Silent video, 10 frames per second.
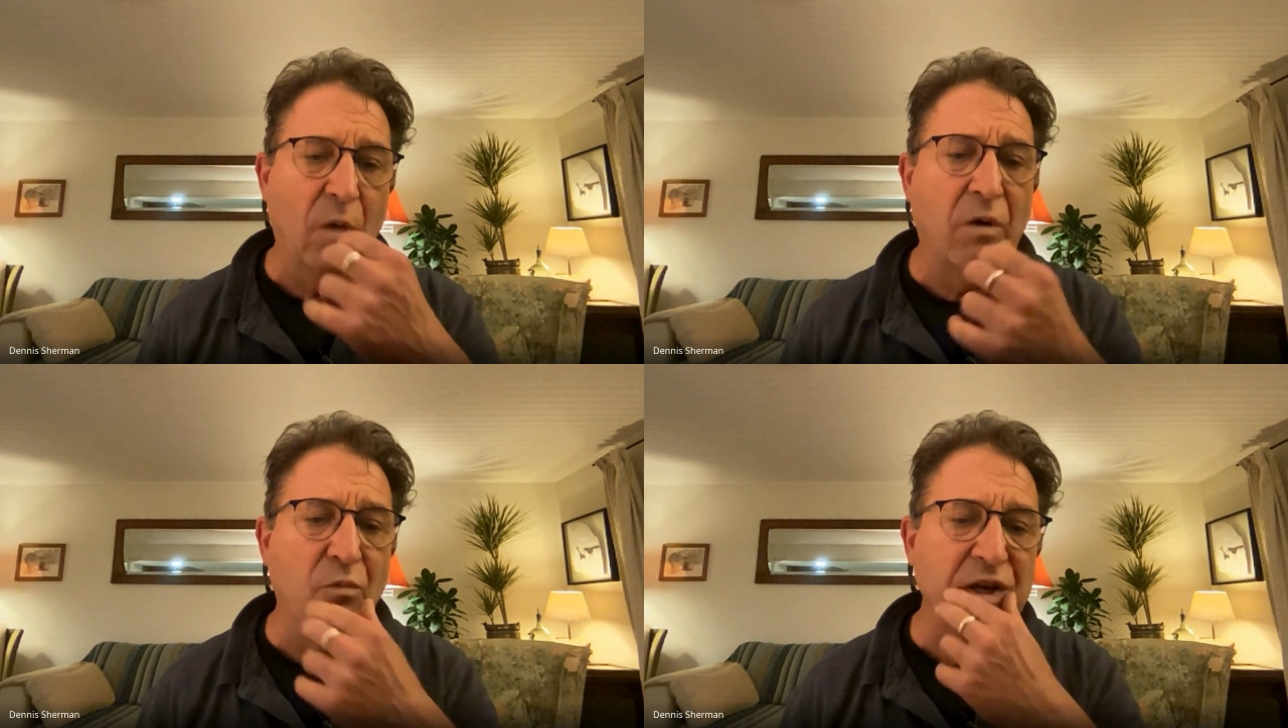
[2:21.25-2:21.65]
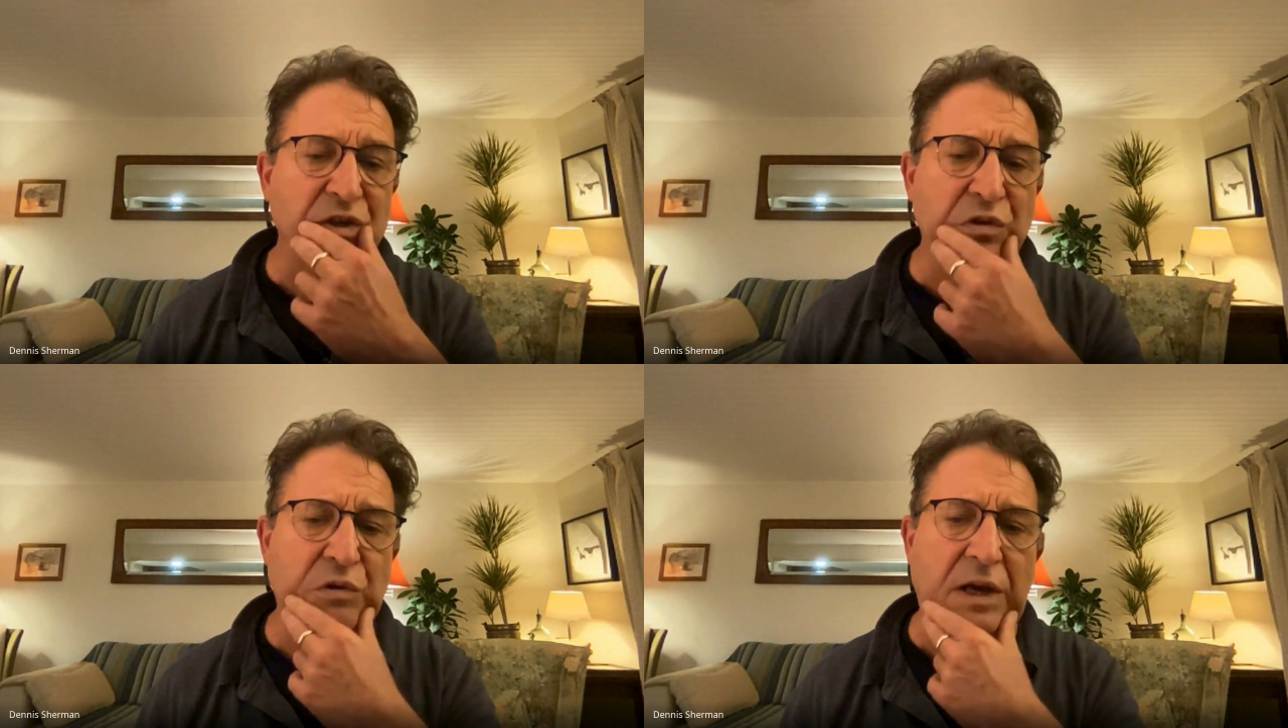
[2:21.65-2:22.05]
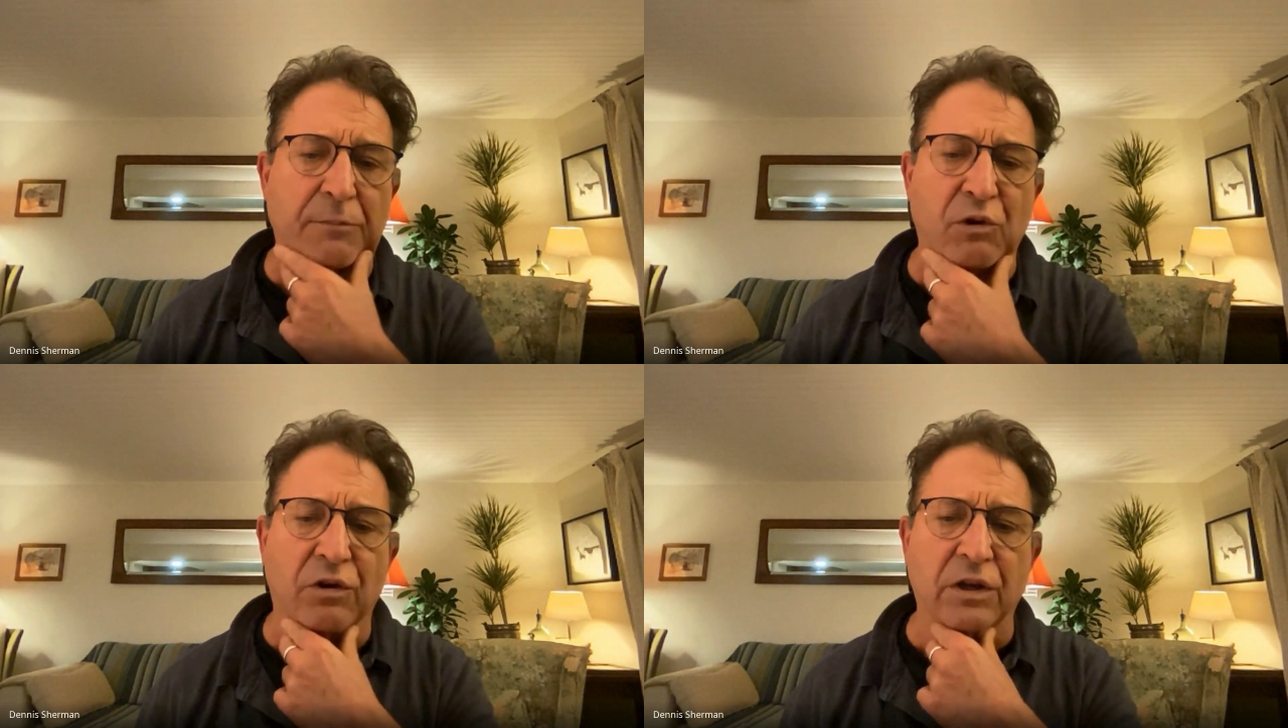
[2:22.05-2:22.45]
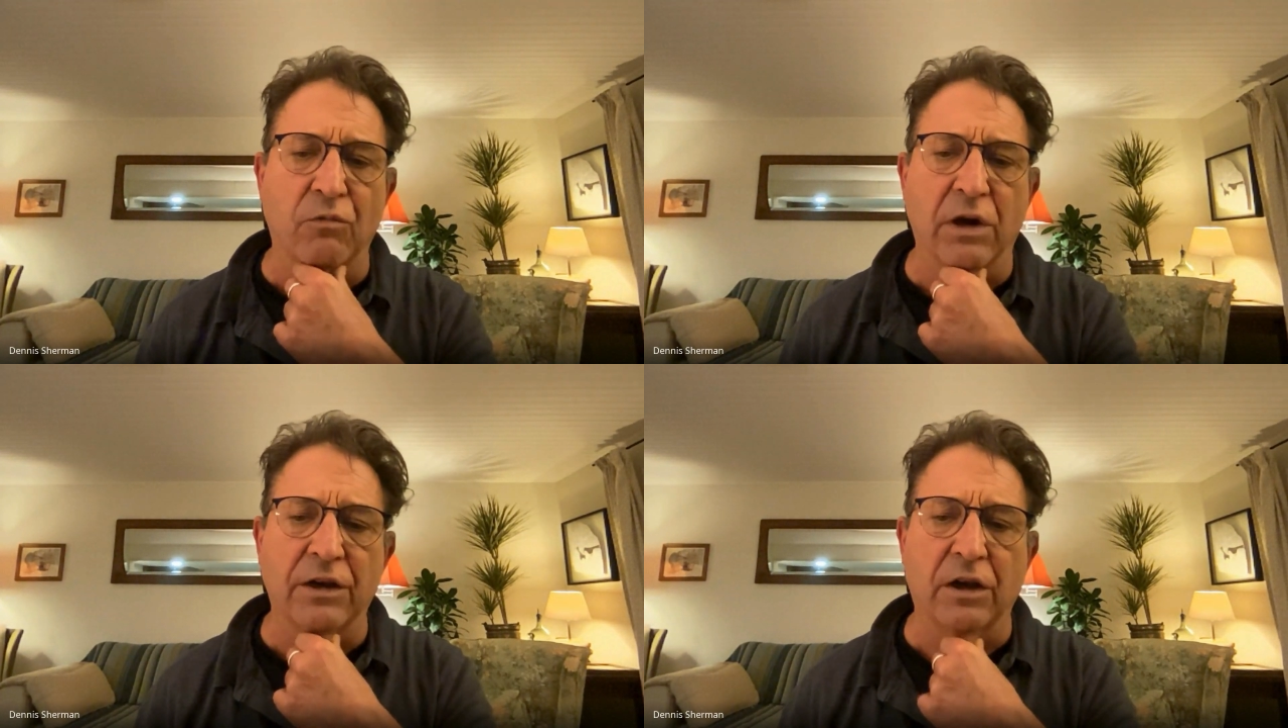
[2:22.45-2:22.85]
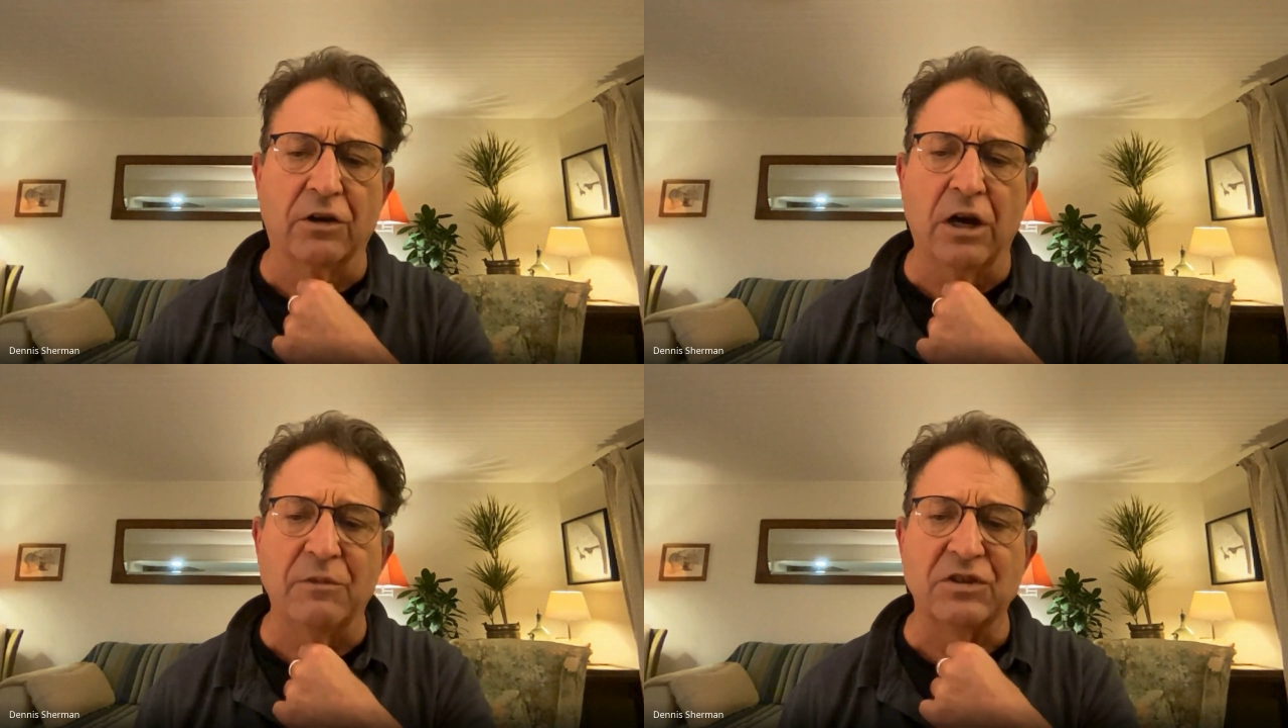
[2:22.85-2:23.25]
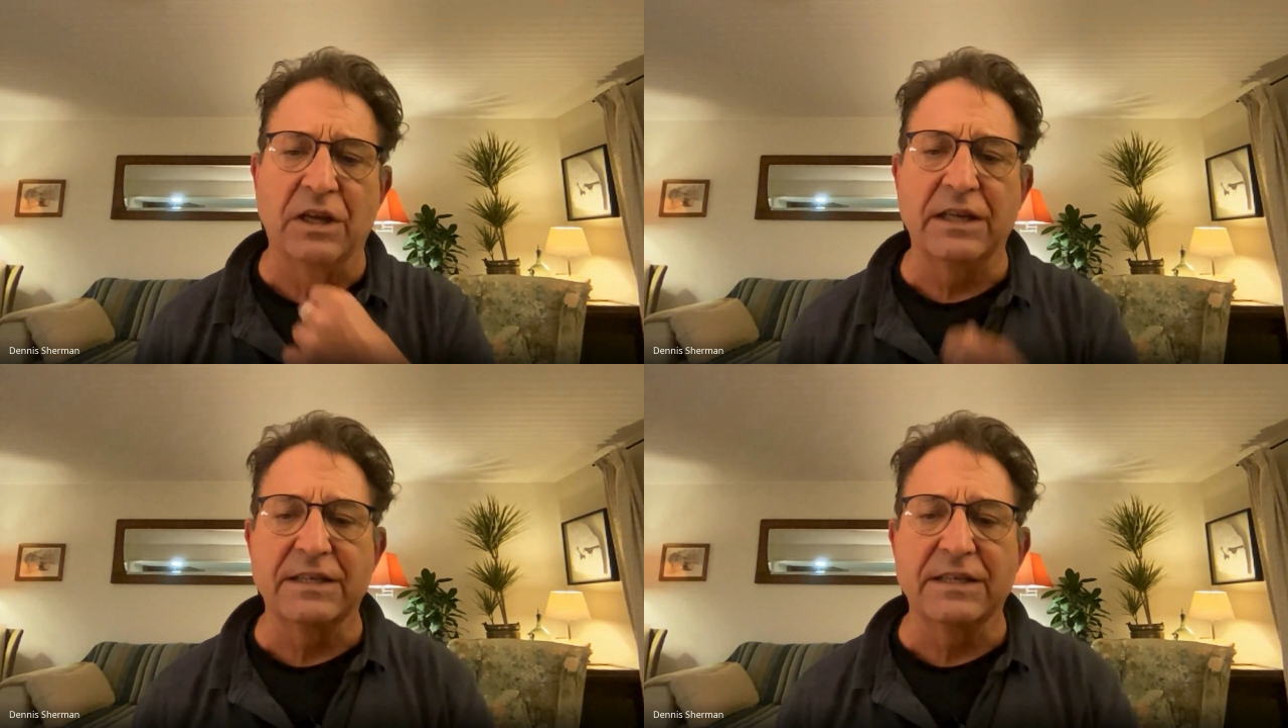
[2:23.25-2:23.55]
what we do at burgundywine.com is not